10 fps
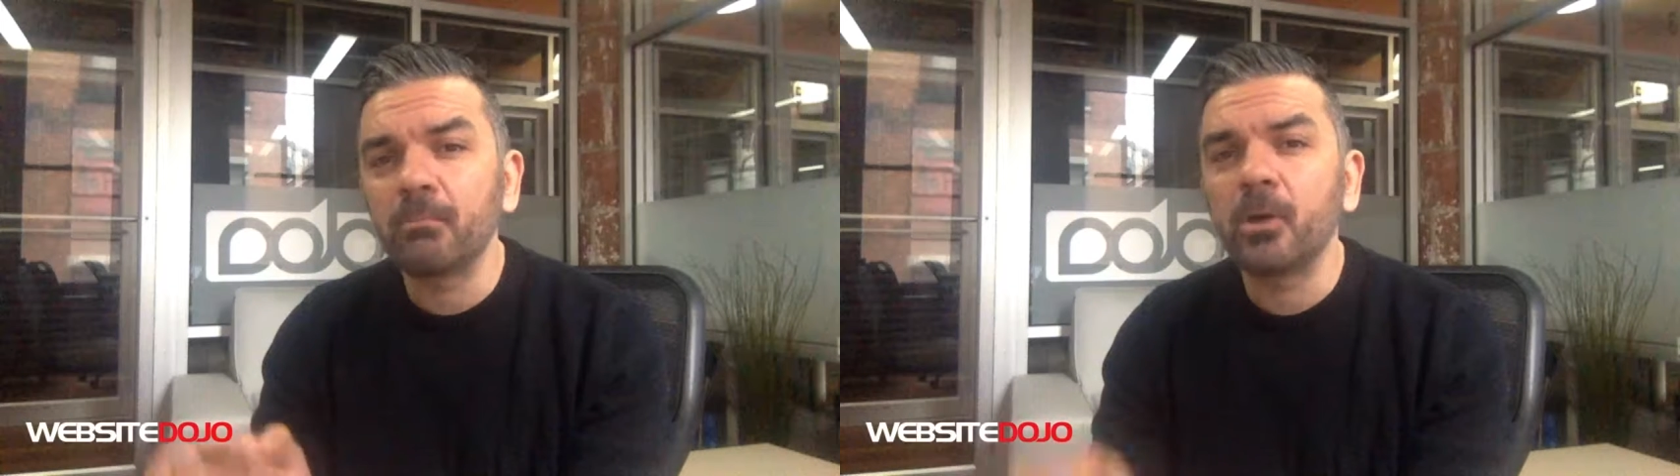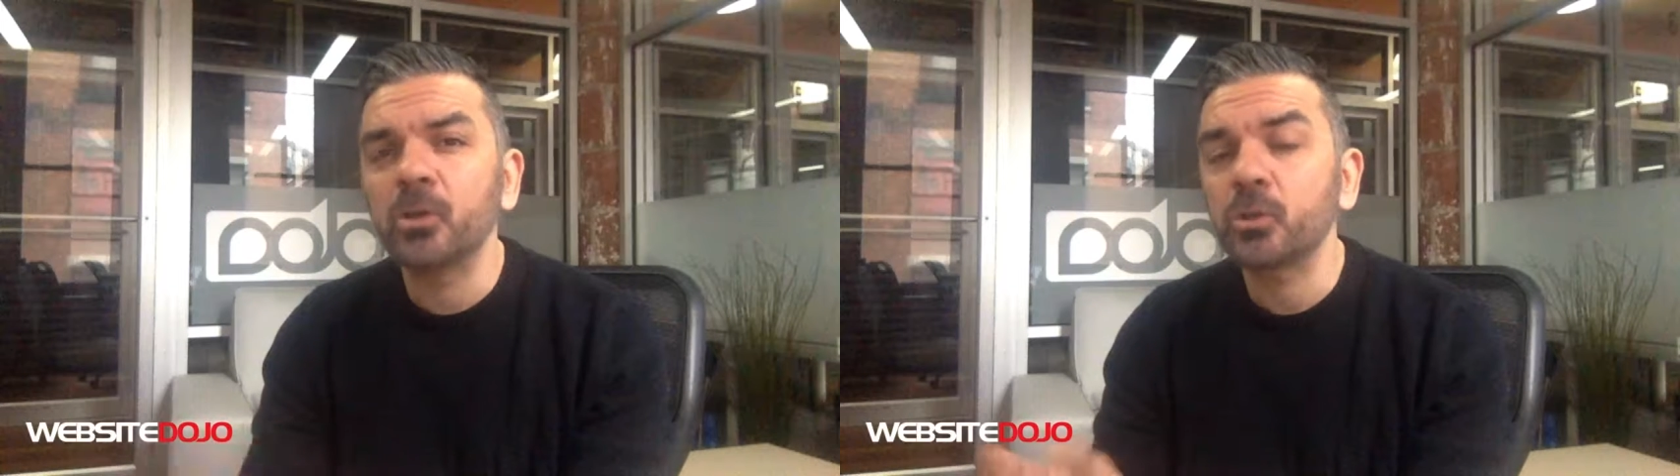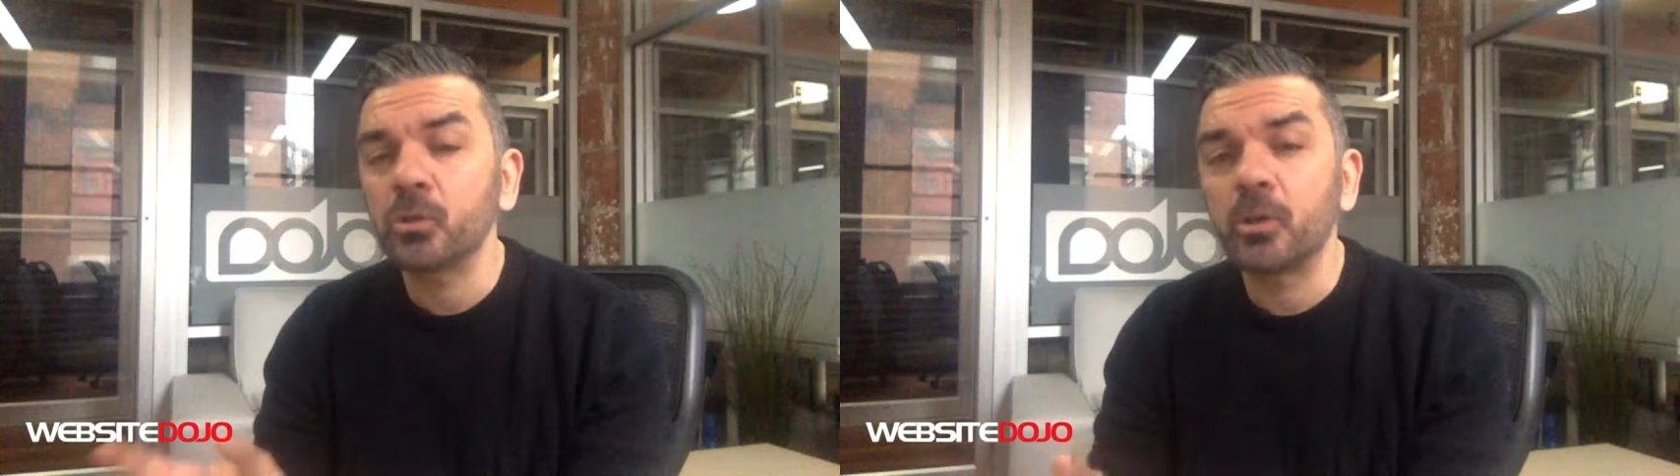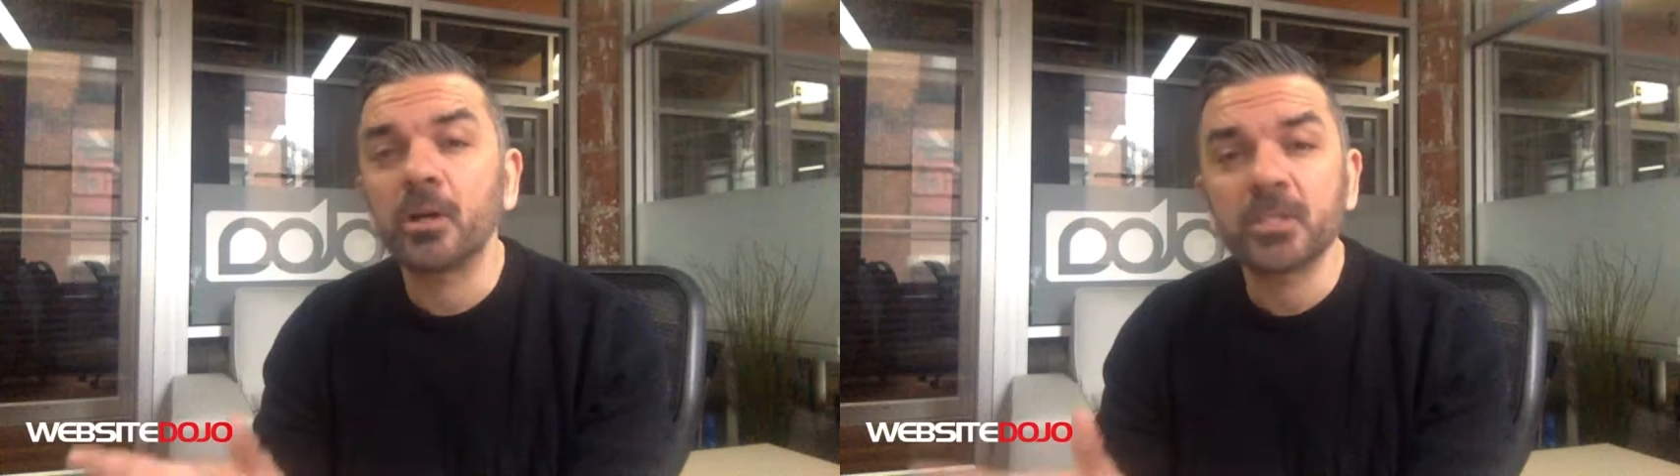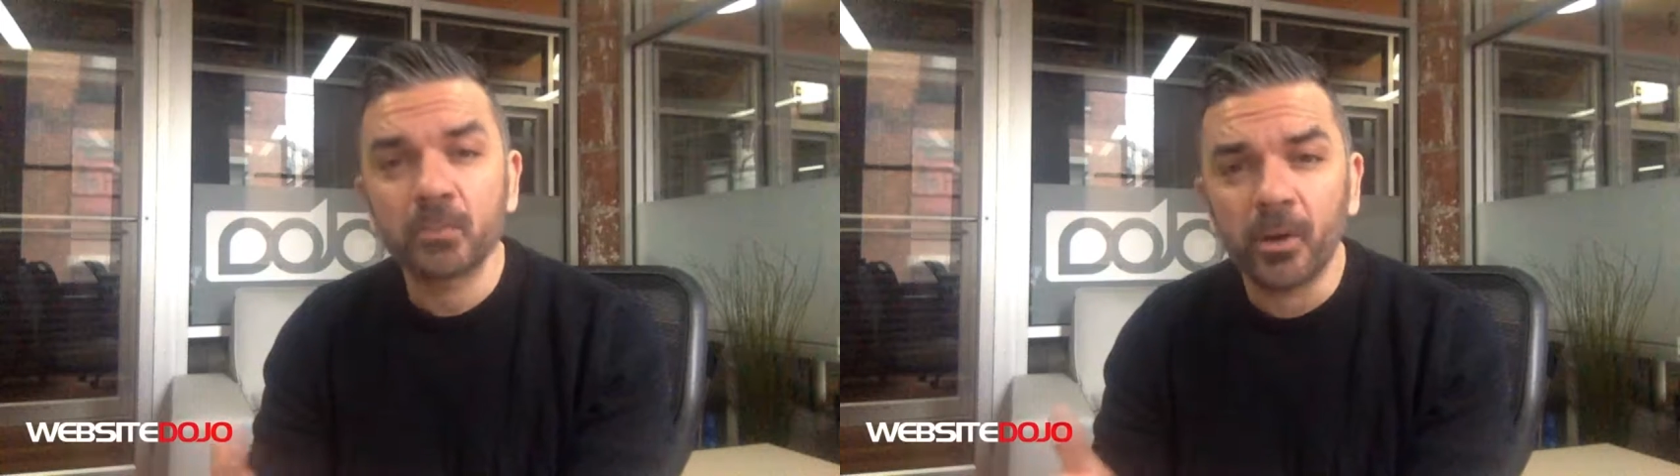martial
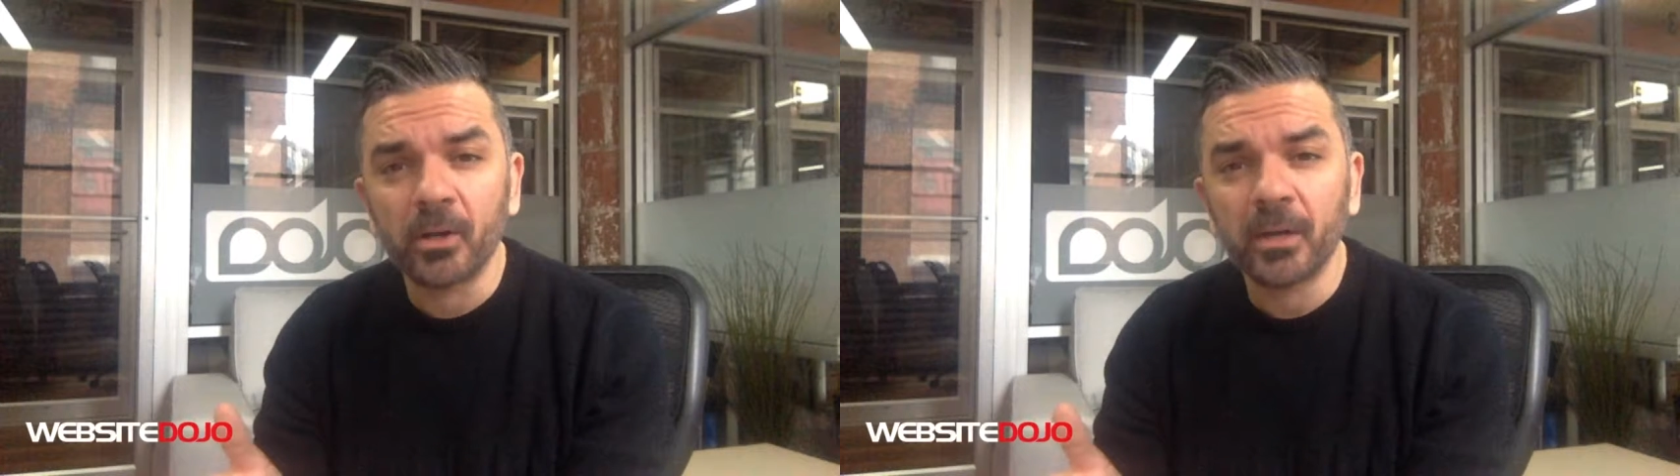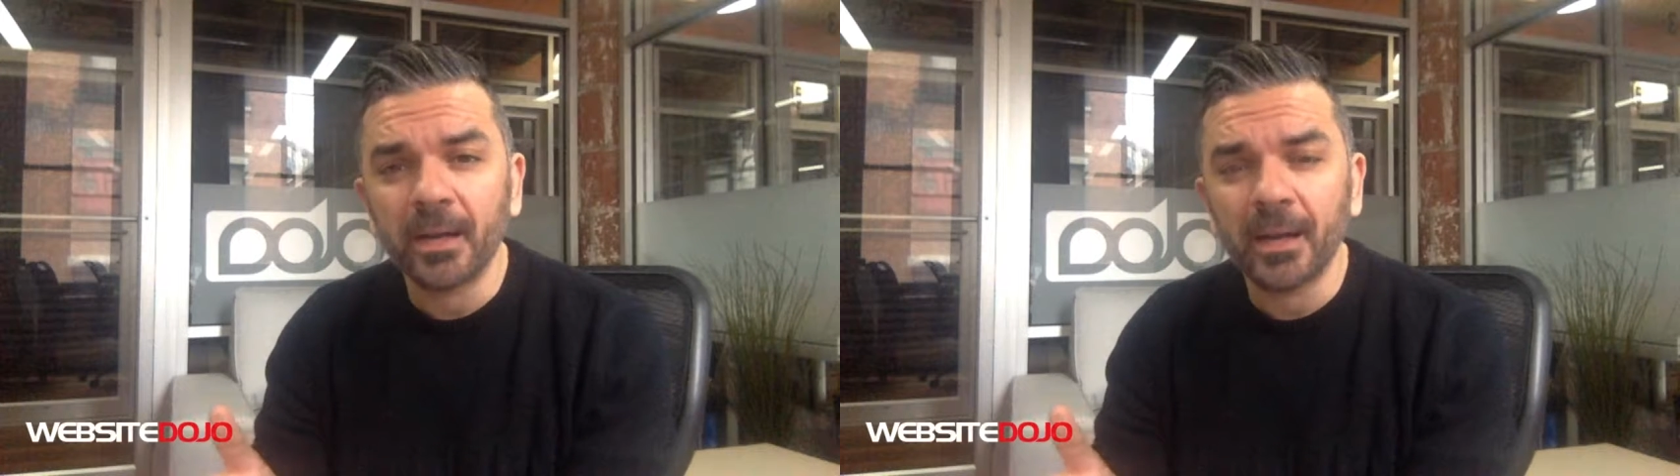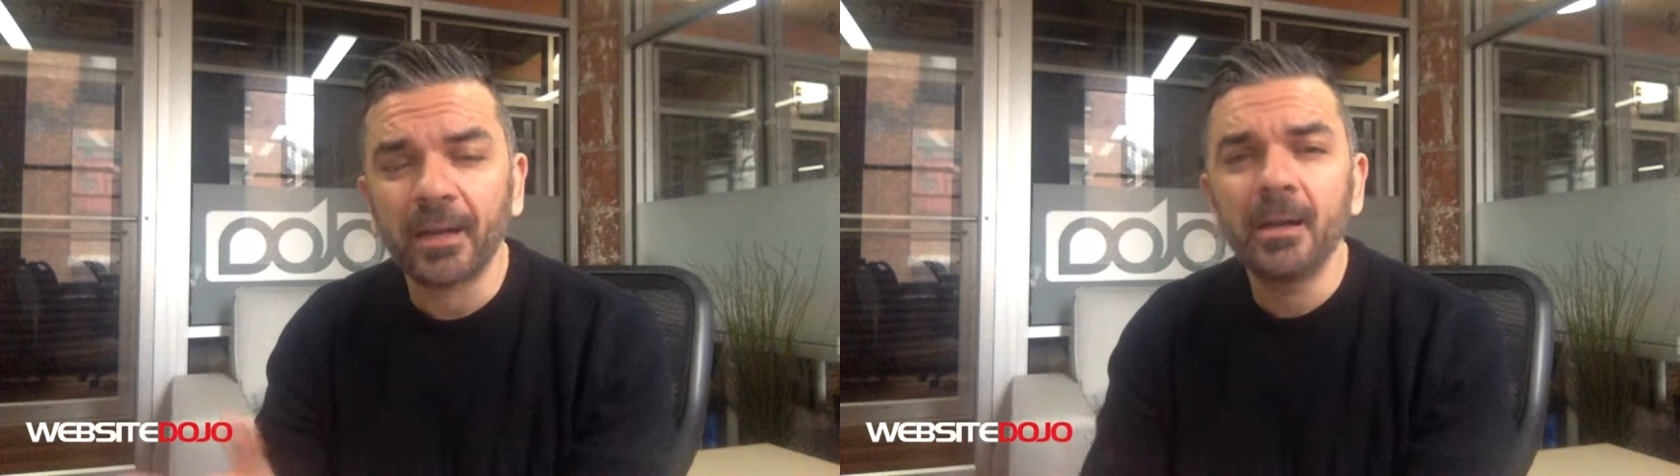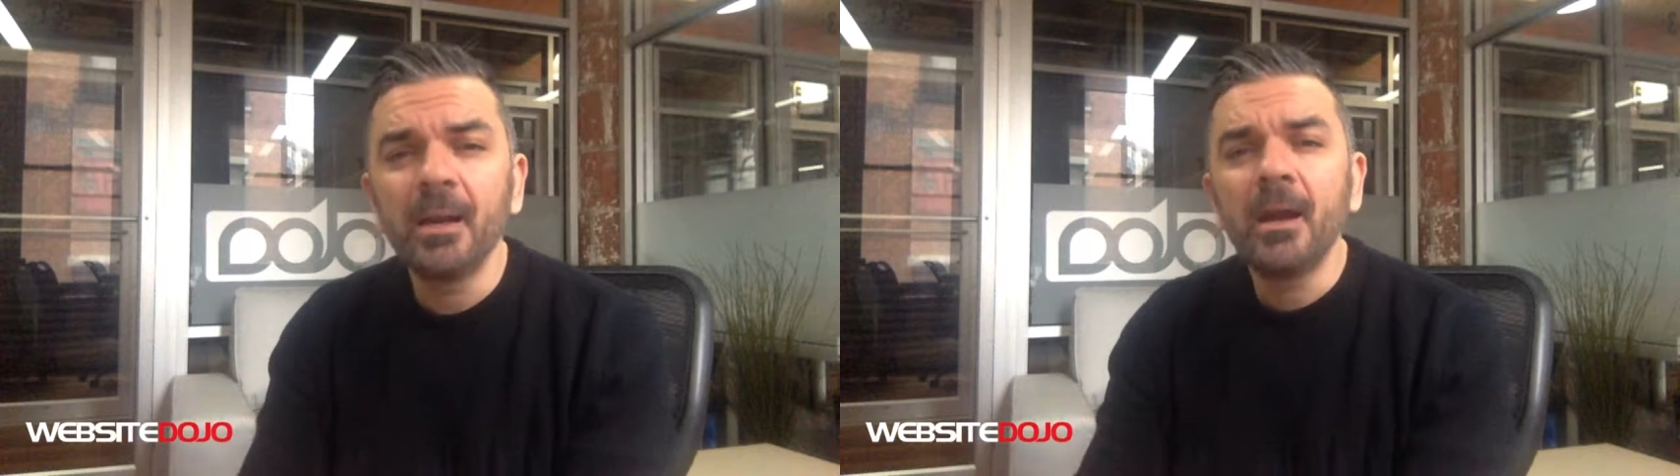arts marketing.